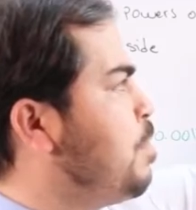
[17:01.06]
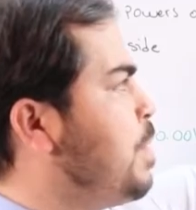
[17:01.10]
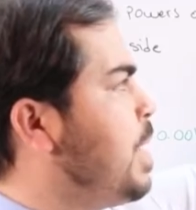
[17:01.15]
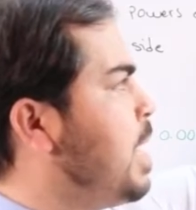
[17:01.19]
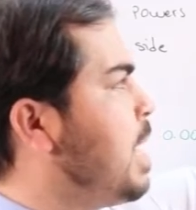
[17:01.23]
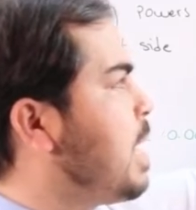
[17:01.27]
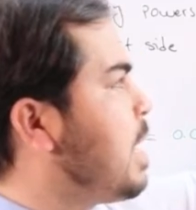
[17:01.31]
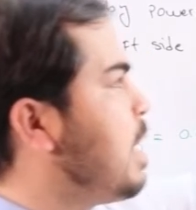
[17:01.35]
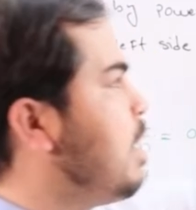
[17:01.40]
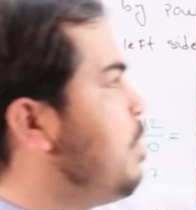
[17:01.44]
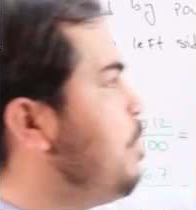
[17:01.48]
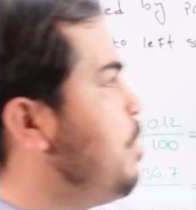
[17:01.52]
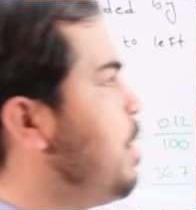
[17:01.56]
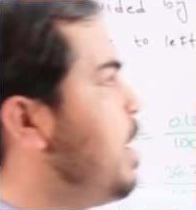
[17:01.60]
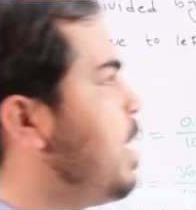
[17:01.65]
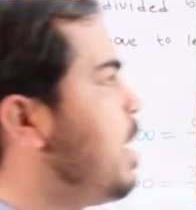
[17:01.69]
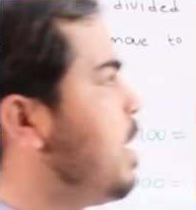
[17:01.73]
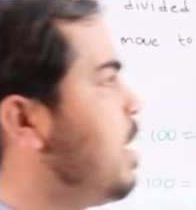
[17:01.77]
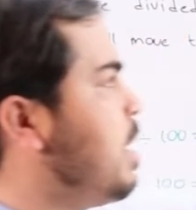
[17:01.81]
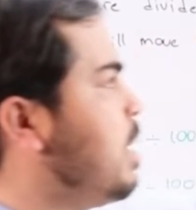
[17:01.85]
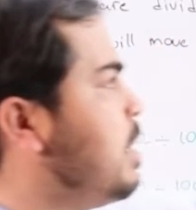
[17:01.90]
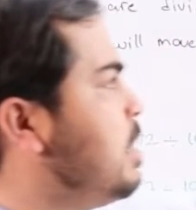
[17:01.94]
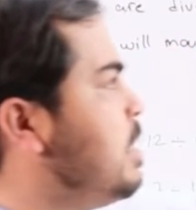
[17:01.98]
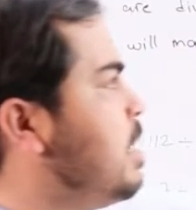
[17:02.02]
bigger
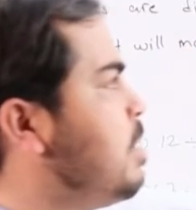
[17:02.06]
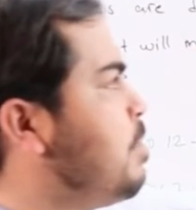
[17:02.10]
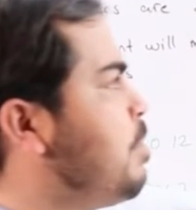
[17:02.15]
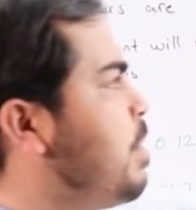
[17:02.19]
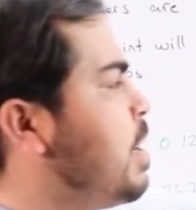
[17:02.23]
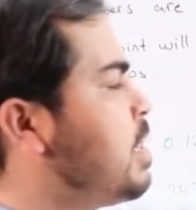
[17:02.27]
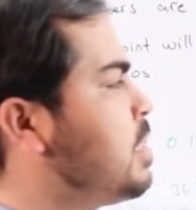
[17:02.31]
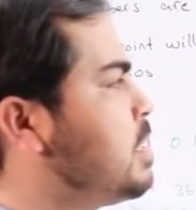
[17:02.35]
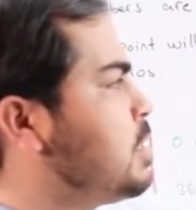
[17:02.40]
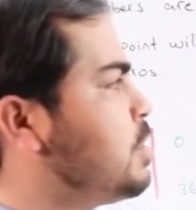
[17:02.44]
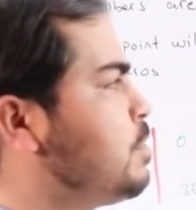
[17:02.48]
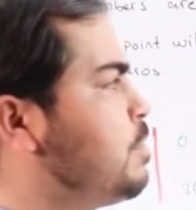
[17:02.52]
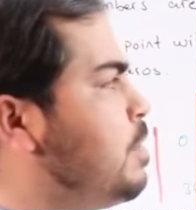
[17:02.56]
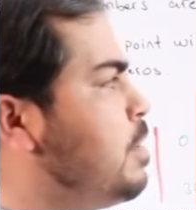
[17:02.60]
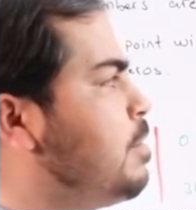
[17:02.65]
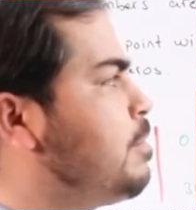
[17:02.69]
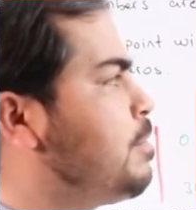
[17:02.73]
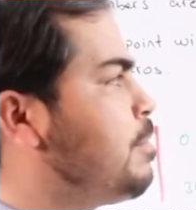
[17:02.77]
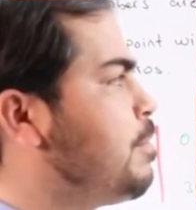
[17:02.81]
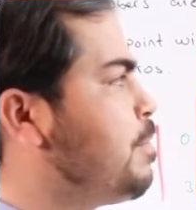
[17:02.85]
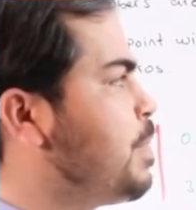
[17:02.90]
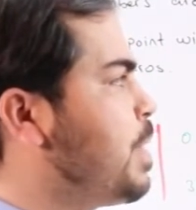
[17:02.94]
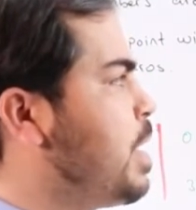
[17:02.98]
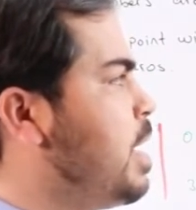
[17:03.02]
number than minus 12.
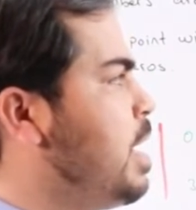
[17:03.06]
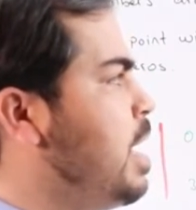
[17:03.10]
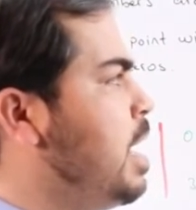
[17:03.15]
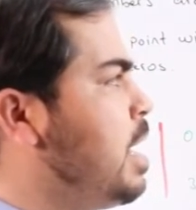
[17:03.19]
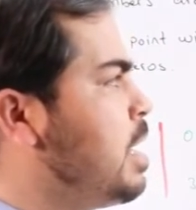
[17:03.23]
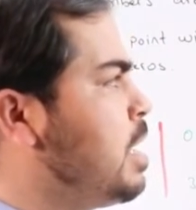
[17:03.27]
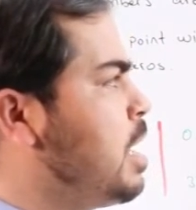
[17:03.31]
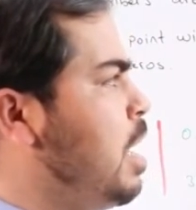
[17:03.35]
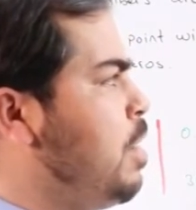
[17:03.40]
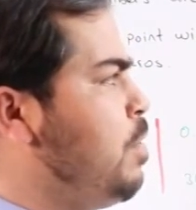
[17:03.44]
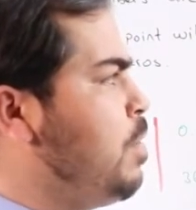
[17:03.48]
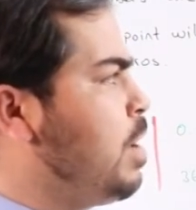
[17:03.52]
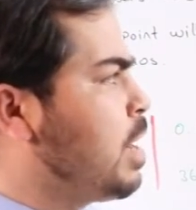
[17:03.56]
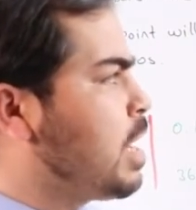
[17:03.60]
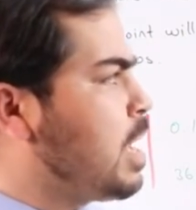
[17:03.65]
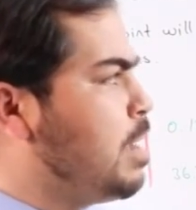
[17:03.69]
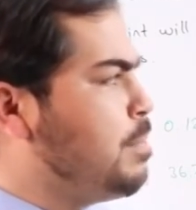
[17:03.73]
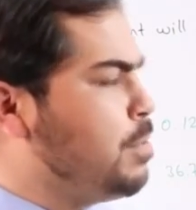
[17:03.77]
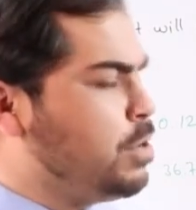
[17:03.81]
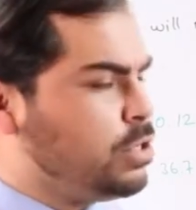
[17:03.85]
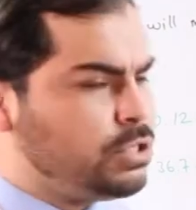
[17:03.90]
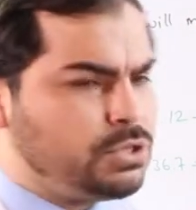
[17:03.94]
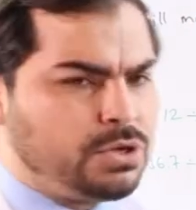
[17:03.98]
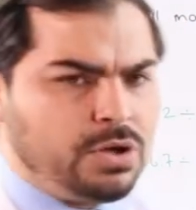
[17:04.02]
Now you are
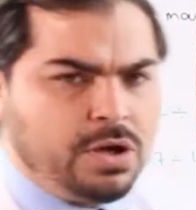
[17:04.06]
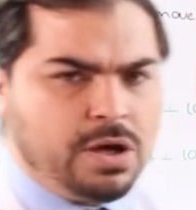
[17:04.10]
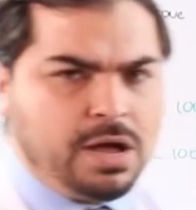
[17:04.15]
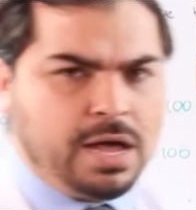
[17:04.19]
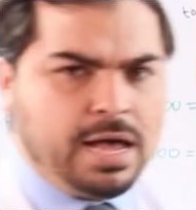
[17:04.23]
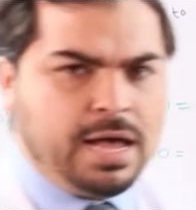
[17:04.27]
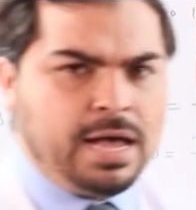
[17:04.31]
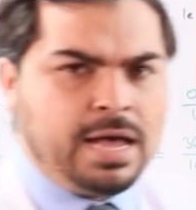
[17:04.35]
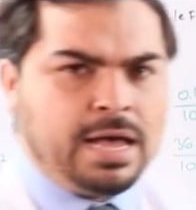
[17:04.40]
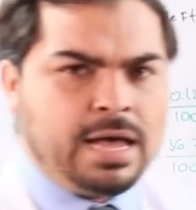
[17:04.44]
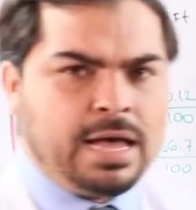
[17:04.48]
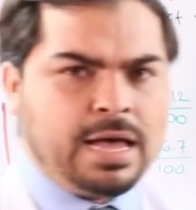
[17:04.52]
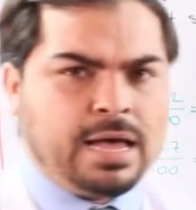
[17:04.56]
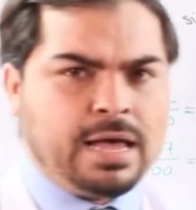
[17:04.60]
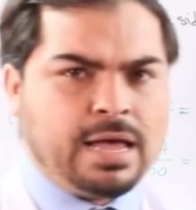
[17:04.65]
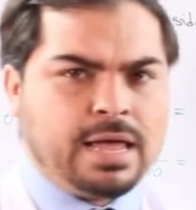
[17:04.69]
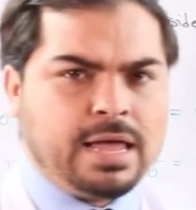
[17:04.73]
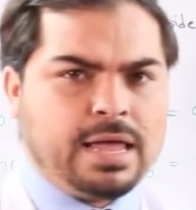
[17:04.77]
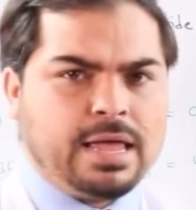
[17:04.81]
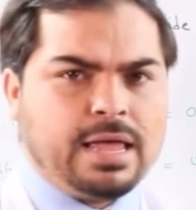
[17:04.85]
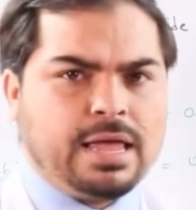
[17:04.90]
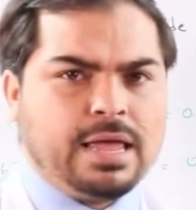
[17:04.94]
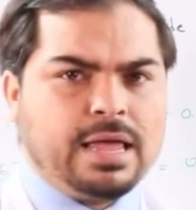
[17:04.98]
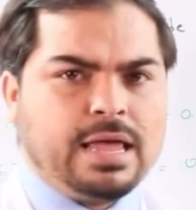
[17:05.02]
coming to
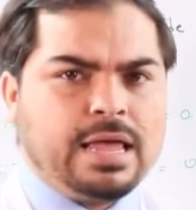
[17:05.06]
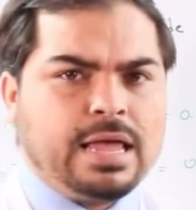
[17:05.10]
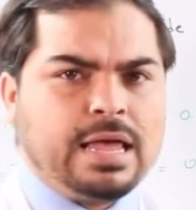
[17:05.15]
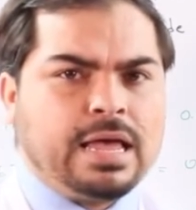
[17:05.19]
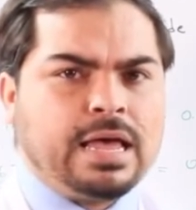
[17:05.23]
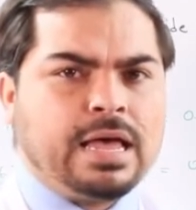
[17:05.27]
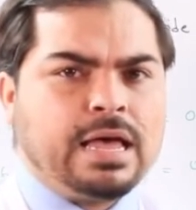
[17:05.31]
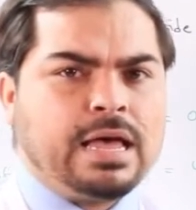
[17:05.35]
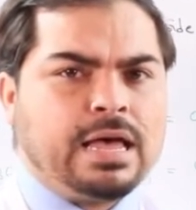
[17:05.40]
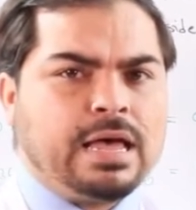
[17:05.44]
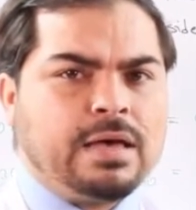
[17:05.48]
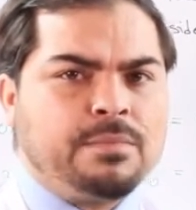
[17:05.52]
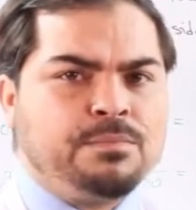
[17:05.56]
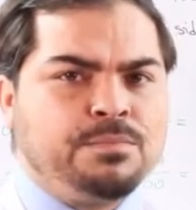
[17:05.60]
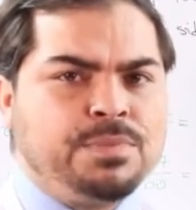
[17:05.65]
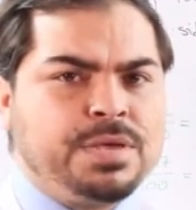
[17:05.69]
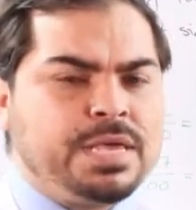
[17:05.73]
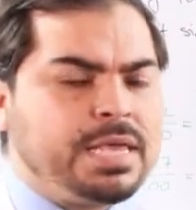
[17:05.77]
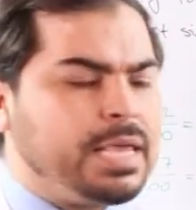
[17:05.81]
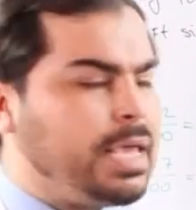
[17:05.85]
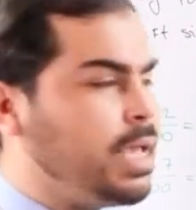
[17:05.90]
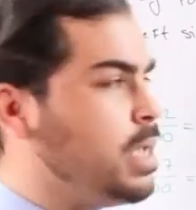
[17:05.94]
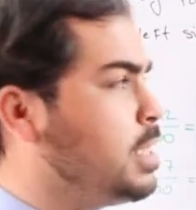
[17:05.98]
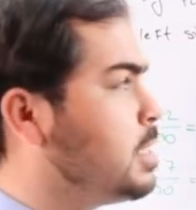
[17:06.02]
a
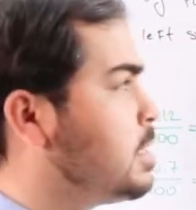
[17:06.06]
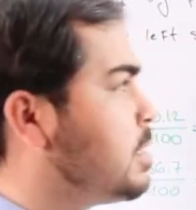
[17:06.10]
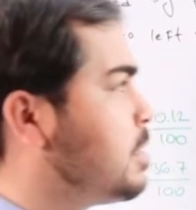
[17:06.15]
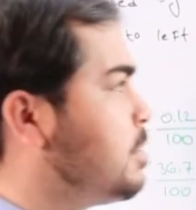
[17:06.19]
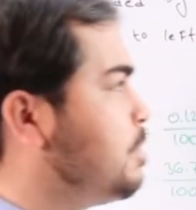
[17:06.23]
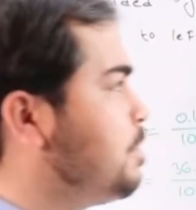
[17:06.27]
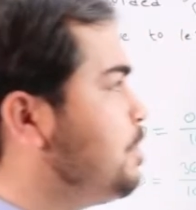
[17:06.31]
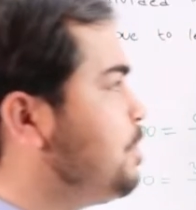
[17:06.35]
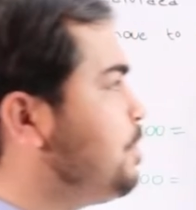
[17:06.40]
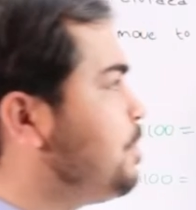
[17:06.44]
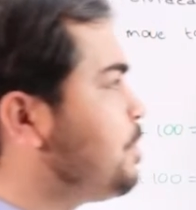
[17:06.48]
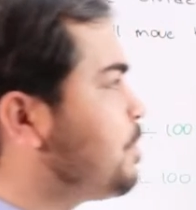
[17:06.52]
B case.